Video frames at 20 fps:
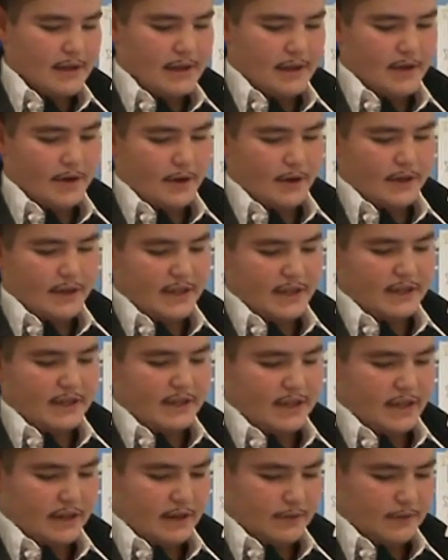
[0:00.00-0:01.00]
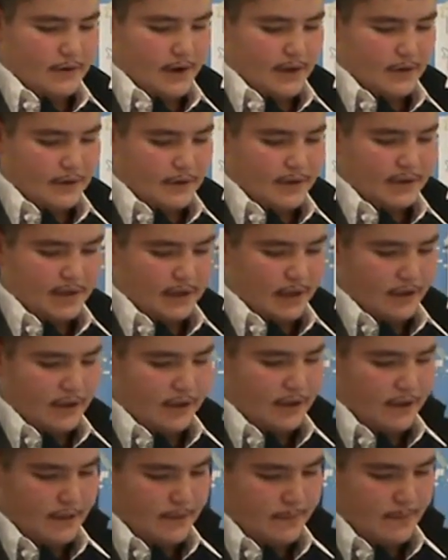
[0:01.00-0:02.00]
and artistic, rather than
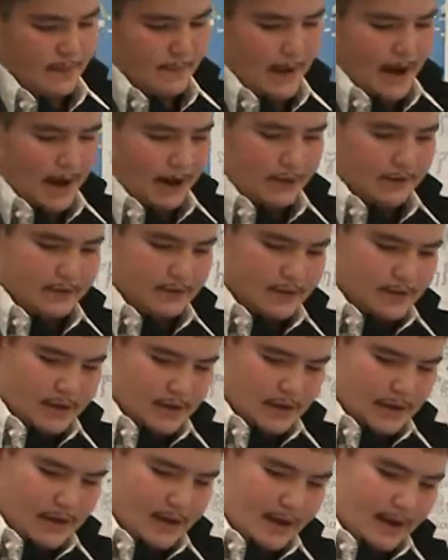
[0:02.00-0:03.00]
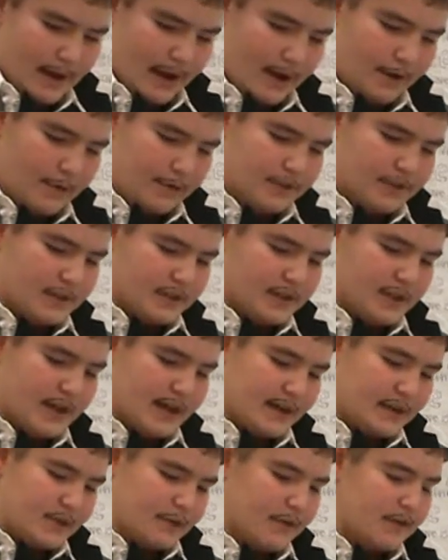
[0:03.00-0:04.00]
telling them about how we're just
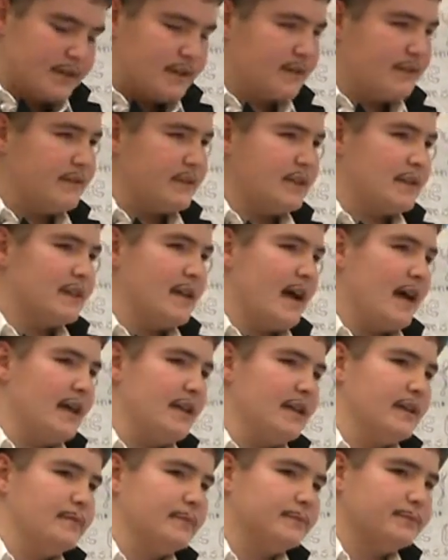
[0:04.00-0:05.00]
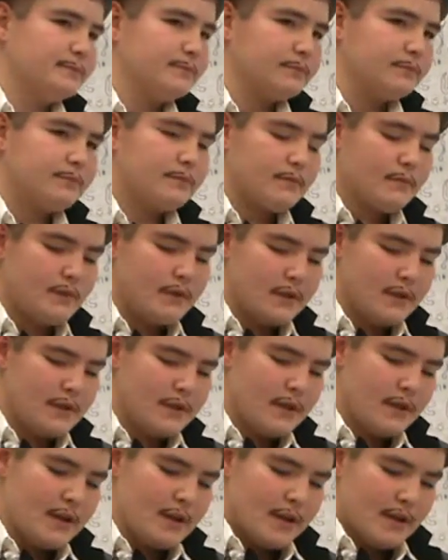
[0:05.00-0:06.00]
like the rest of society.
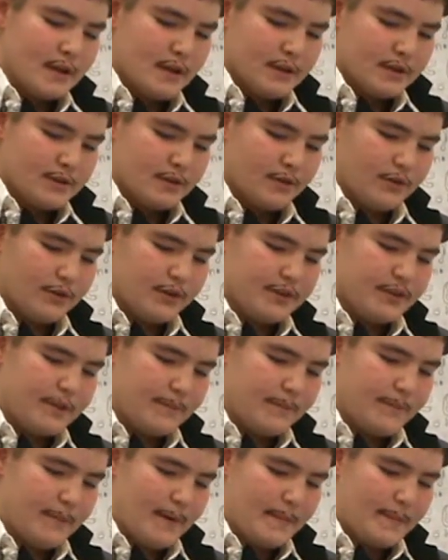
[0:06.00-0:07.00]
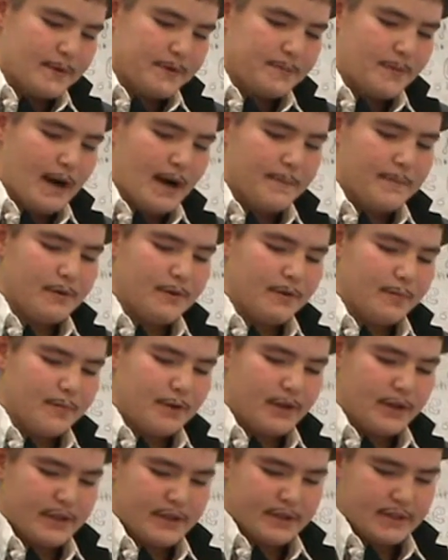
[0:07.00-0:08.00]
Just look at some of my most popular
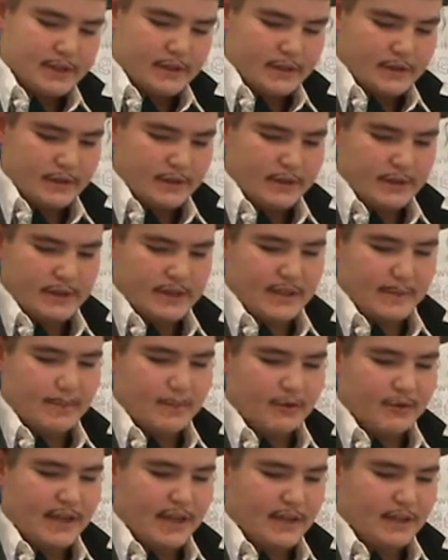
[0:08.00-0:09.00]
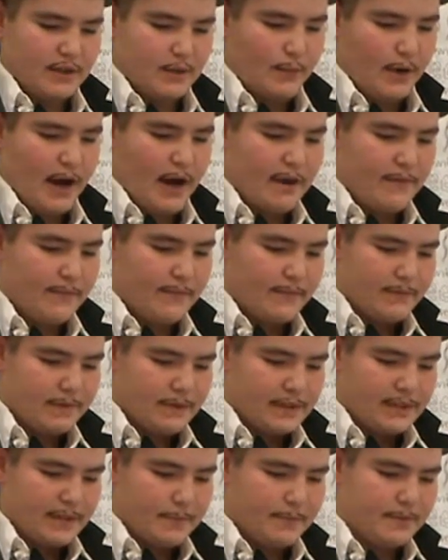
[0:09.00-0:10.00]
books. Simple Takes a Wife,
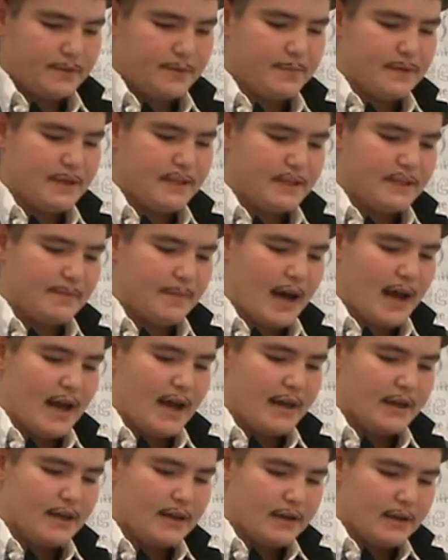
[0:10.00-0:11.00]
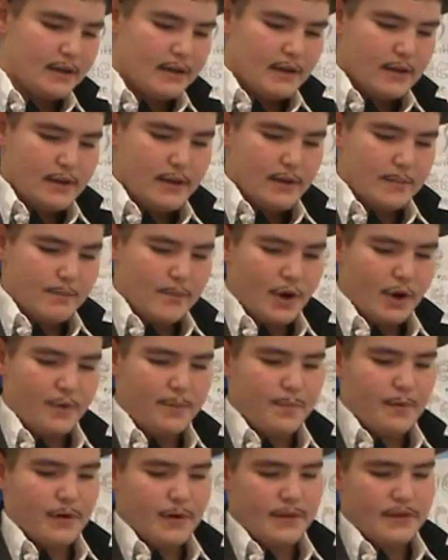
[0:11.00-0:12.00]
Simple Speaks His Mind.
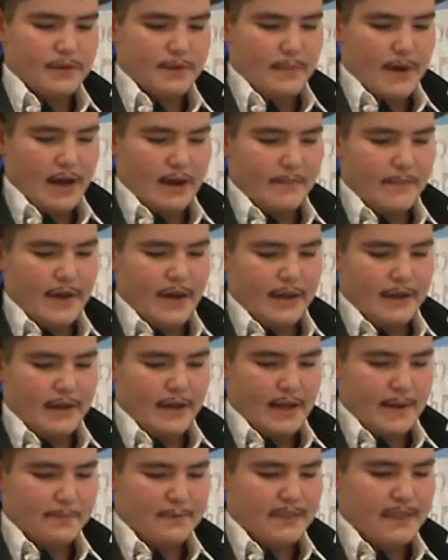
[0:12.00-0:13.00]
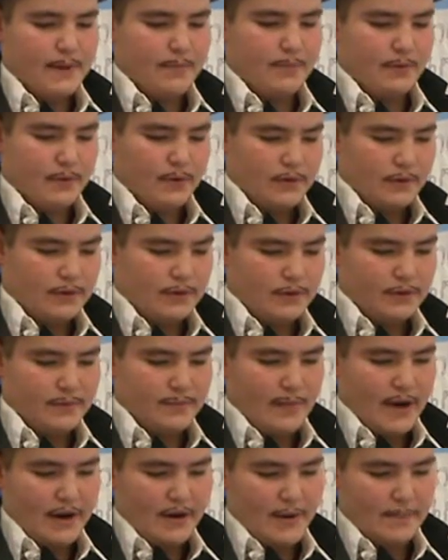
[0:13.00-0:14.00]
Both books about a man named Simple, who's
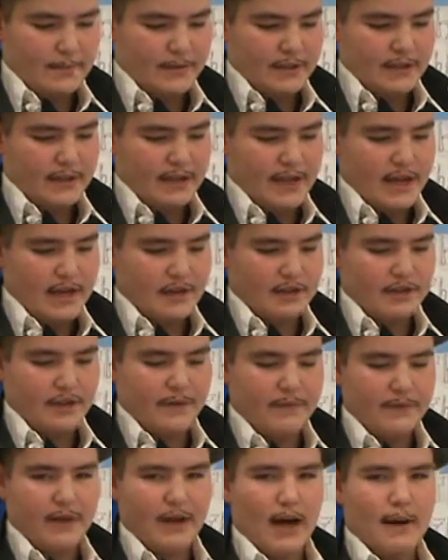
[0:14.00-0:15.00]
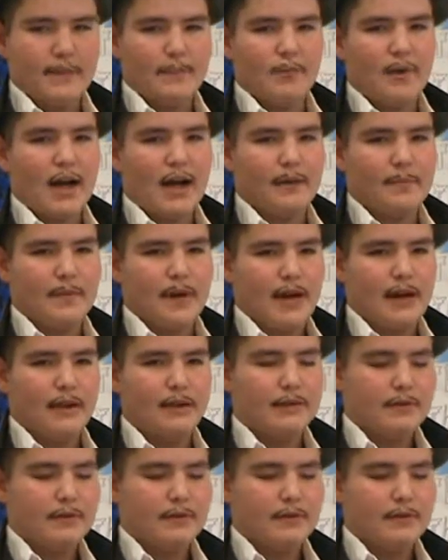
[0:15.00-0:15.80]
my representation of the common black man.